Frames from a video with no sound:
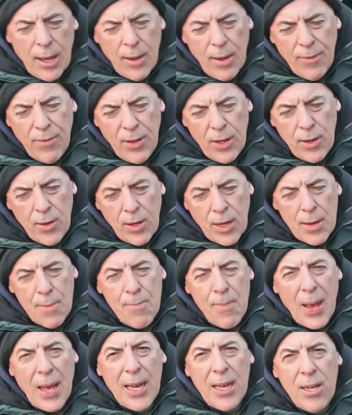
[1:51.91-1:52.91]
If you can
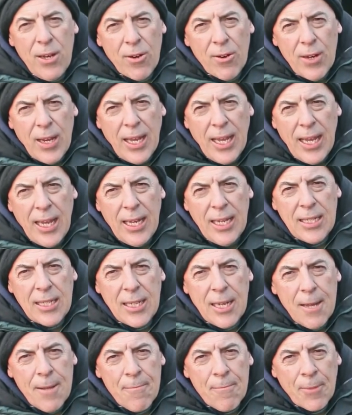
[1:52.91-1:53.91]
bend your
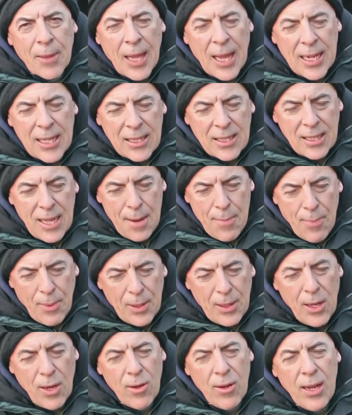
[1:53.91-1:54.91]
knees and sleep
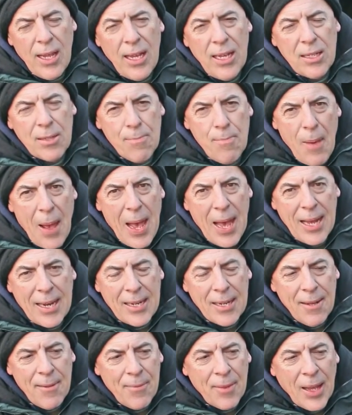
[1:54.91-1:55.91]
with your knees
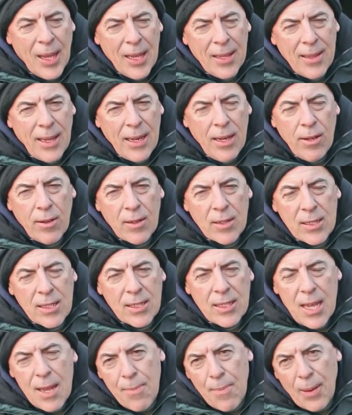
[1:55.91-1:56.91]
bent, then you can
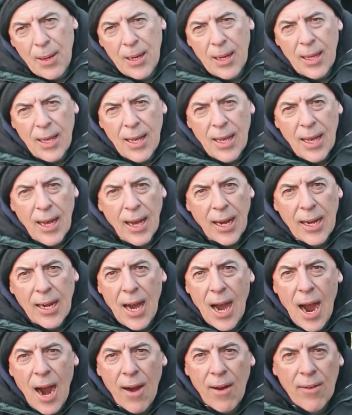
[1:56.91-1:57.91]
sleep in a
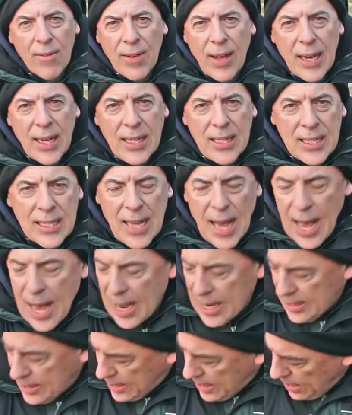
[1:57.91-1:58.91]
car of any
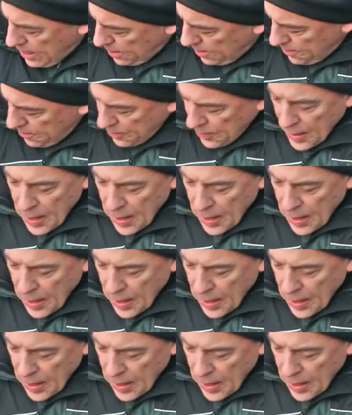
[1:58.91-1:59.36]
size here.